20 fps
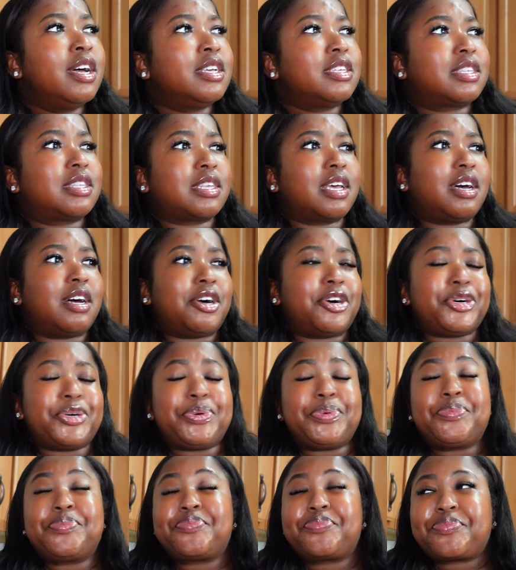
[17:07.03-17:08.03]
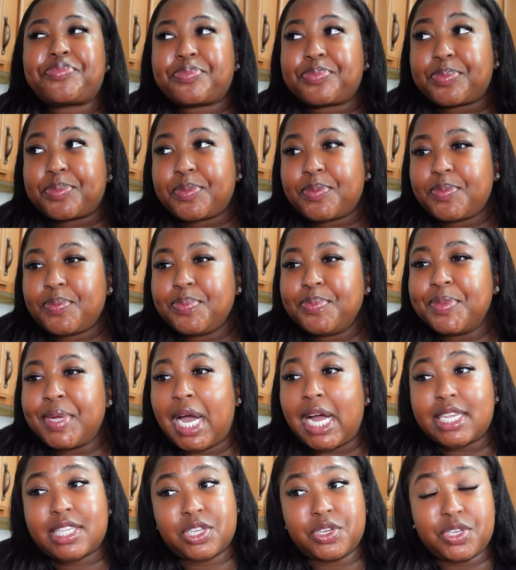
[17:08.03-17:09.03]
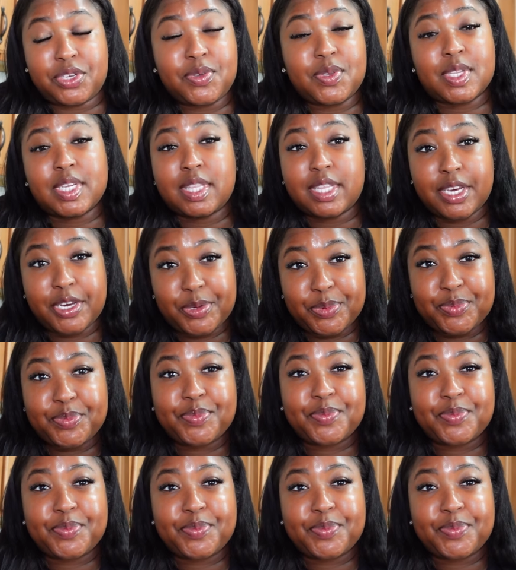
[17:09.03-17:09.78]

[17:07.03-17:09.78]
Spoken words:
So I still used it, though.